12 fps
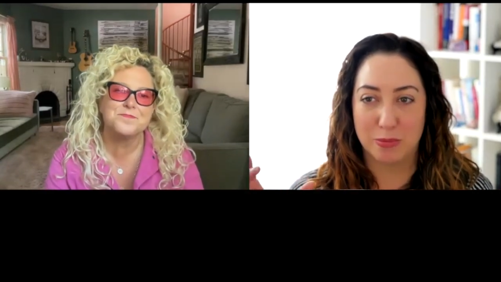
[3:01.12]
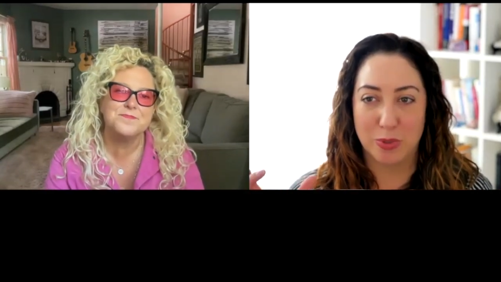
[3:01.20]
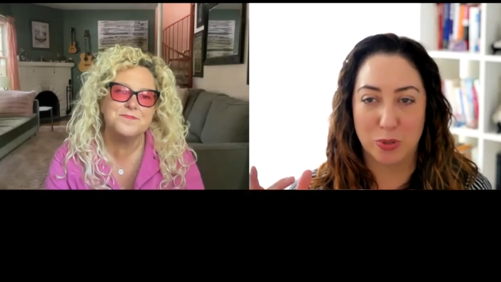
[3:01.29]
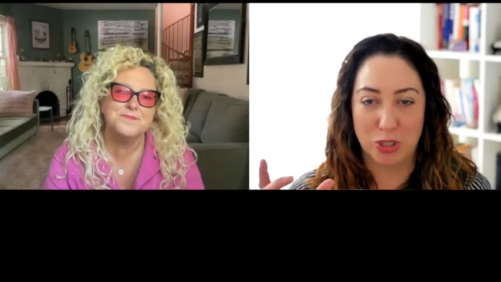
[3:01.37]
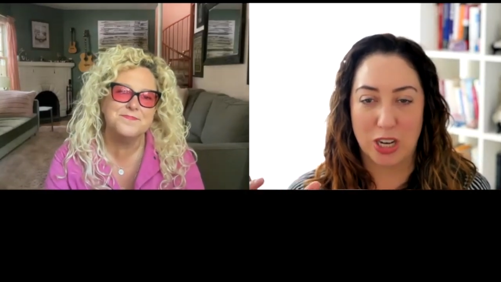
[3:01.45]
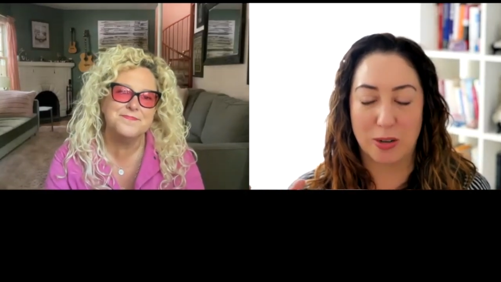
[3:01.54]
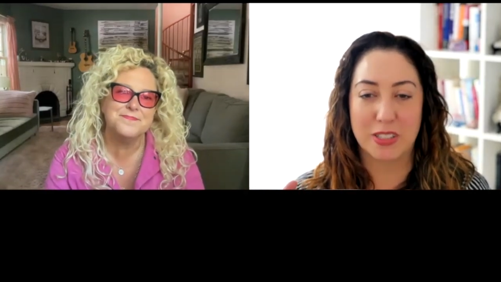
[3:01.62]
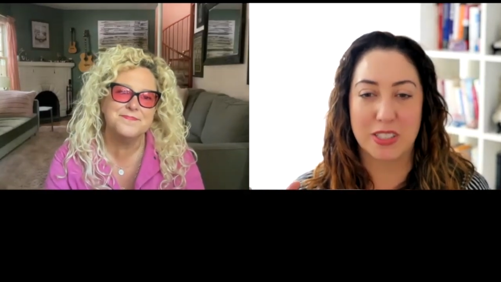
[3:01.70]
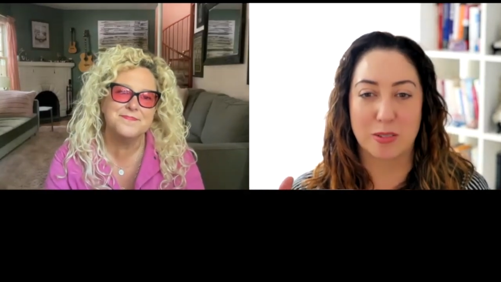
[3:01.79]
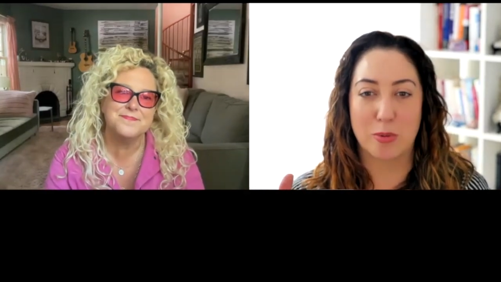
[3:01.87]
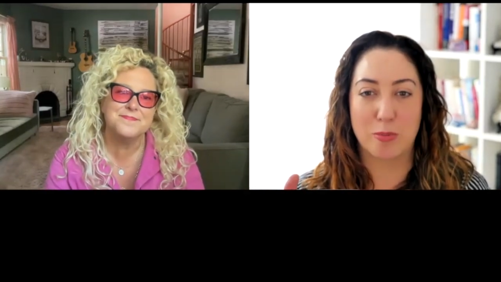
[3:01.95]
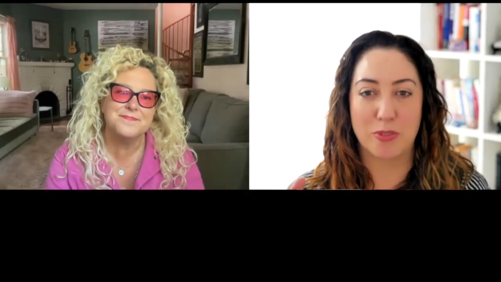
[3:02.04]
Speaker 1: we were talking about this a
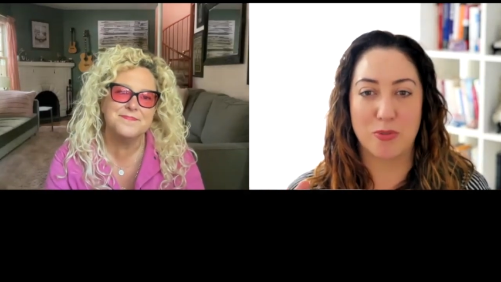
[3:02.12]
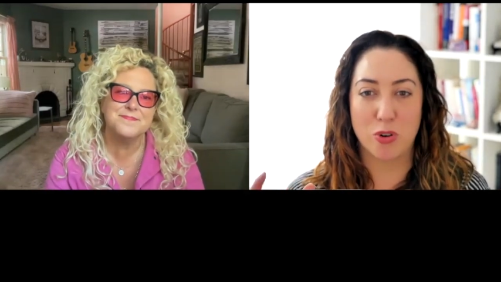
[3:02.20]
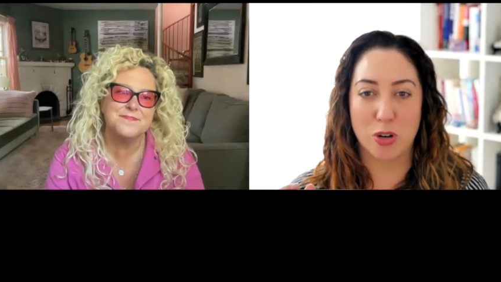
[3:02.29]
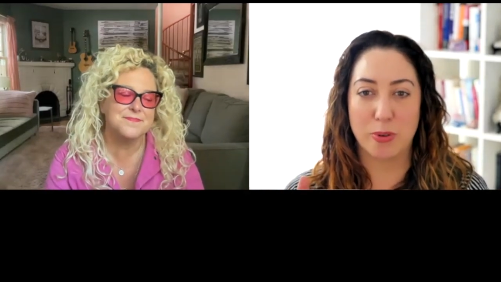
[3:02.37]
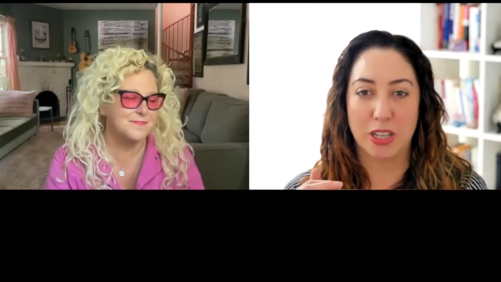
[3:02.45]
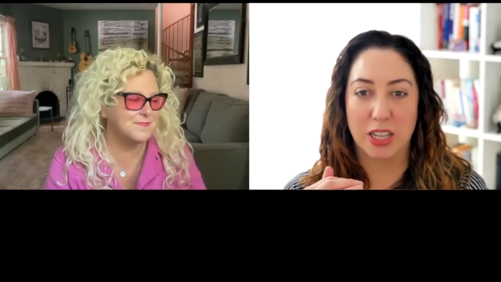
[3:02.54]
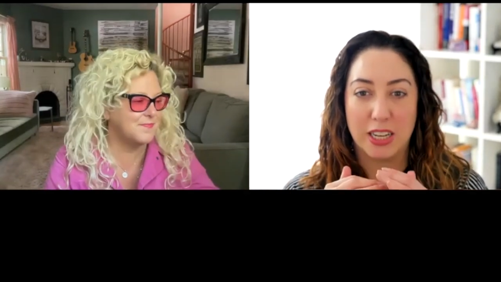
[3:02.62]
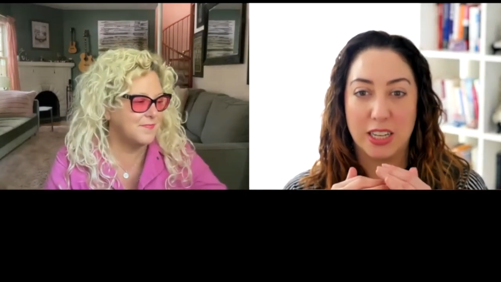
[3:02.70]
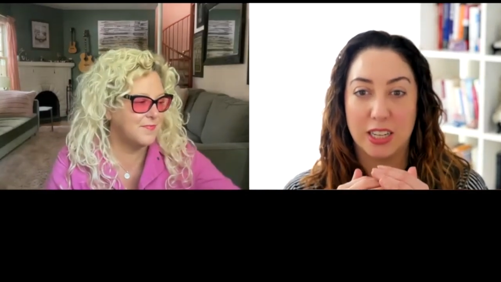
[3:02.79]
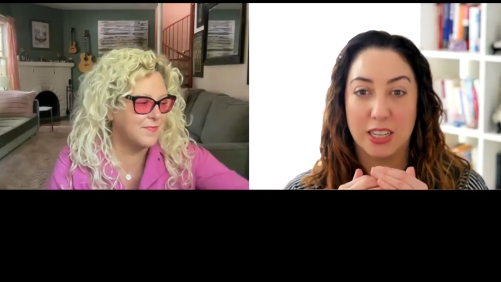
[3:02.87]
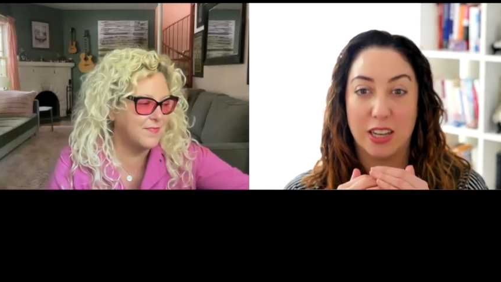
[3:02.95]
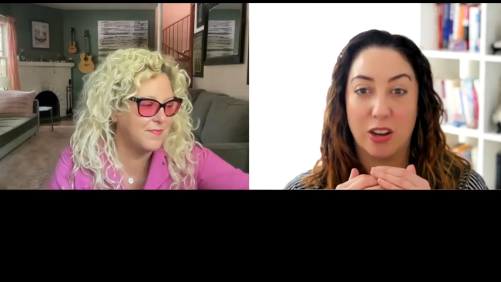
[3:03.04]
little bit before, but like
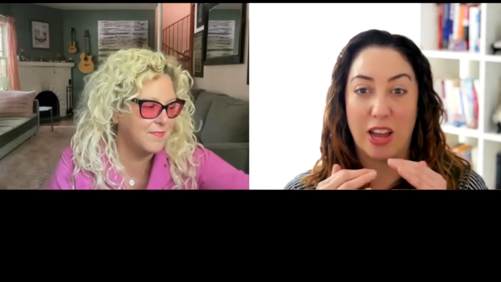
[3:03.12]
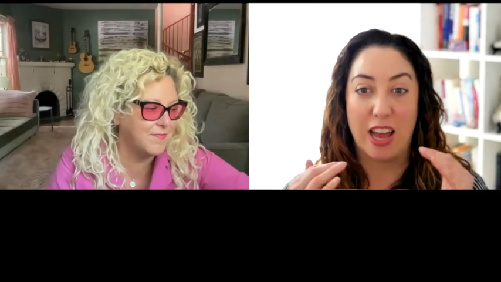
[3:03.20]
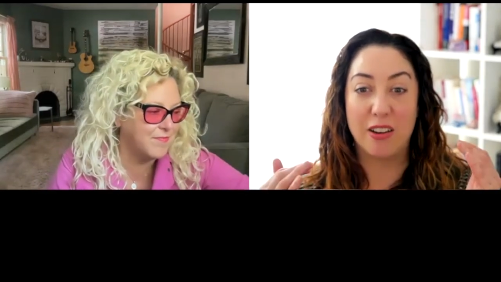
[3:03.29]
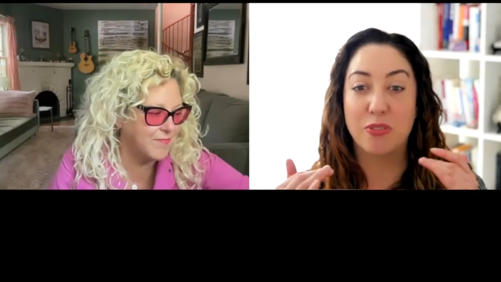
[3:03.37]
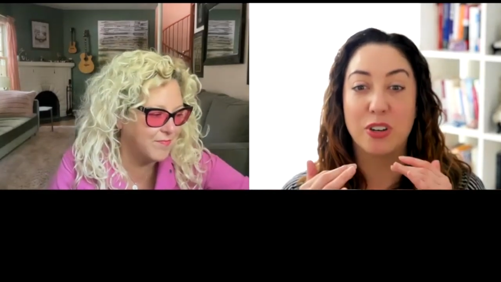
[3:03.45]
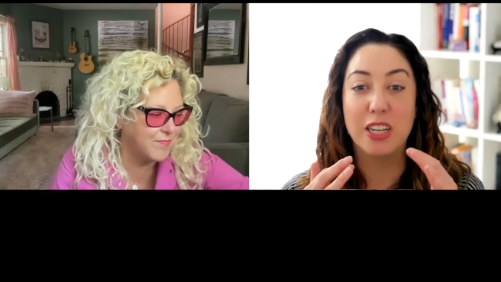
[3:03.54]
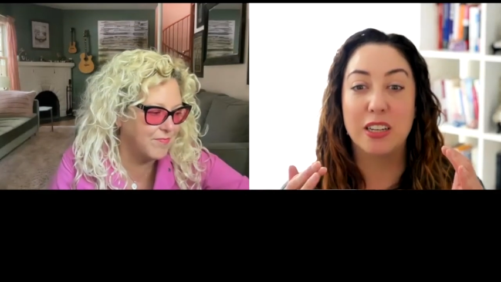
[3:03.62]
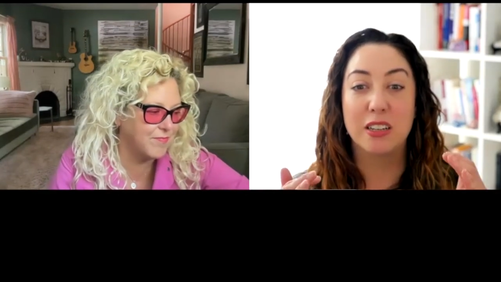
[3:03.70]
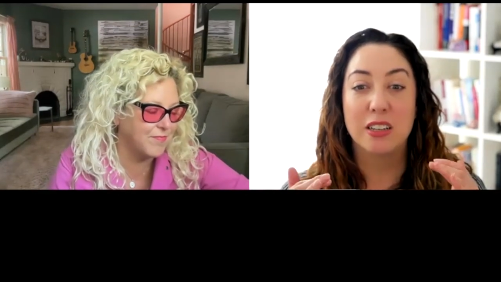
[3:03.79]
every